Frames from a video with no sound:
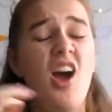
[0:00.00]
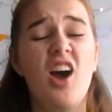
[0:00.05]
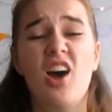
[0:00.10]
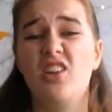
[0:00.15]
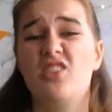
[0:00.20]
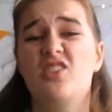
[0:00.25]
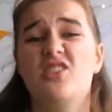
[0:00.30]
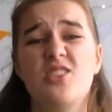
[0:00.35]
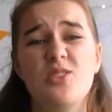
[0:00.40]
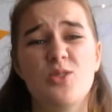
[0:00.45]
I
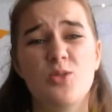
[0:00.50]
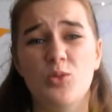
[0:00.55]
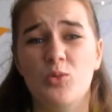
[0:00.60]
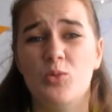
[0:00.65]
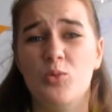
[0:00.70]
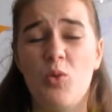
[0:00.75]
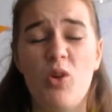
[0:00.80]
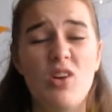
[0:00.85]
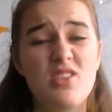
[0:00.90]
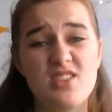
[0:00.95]
just
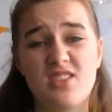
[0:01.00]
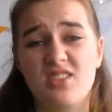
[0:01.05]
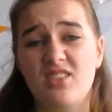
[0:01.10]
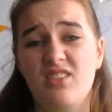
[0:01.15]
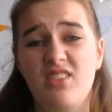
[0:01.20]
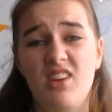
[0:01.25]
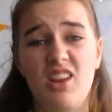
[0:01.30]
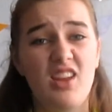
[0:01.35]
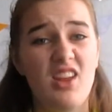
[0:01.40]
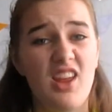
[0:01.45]

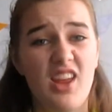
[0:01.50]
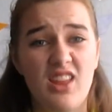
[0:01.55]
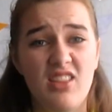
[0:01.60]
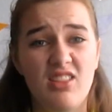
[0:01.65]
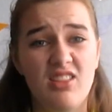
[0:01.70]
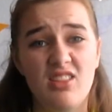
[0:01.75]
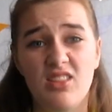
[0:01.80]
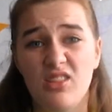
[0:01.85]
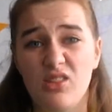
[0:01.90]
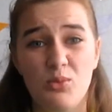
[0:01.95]
wasn't
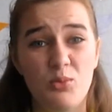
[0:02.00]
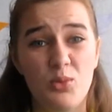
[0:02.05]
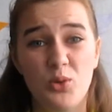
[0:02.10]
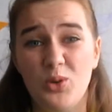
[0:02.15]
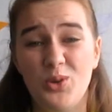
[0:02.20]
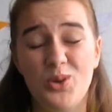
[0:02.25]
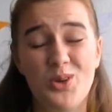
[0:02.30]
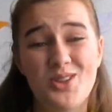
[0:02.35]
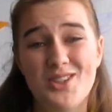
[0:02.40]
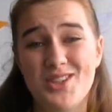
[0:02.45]
in the mood